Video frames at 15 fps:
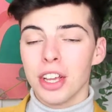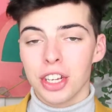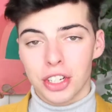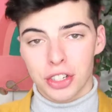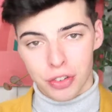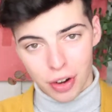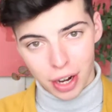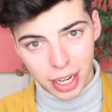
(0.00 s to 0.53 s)

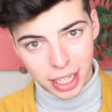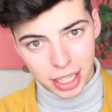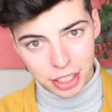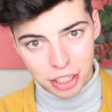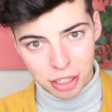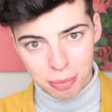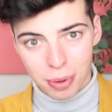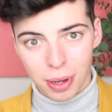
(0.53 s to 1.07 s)
trying
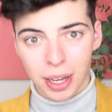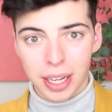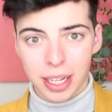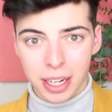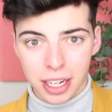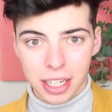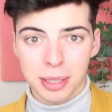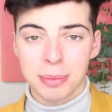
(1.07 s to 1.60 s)
to buy
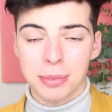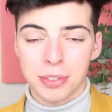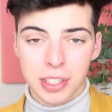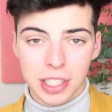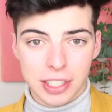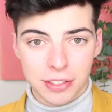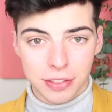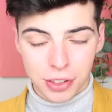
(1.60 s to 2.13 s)
items for
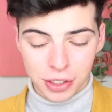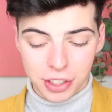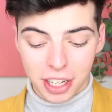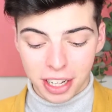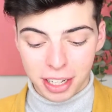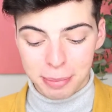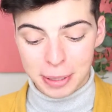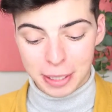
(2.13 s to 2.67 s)
this food
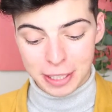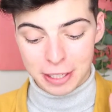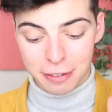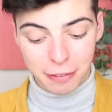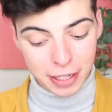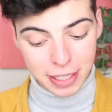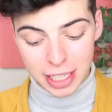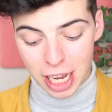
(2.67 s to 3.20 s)
haul, because the
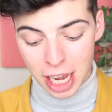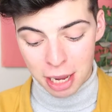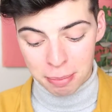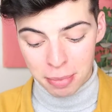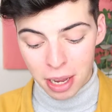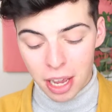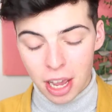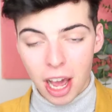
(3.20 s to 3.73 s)
first
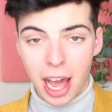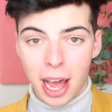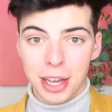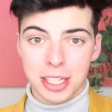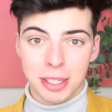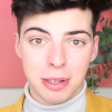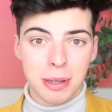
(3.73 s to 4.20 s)
time I was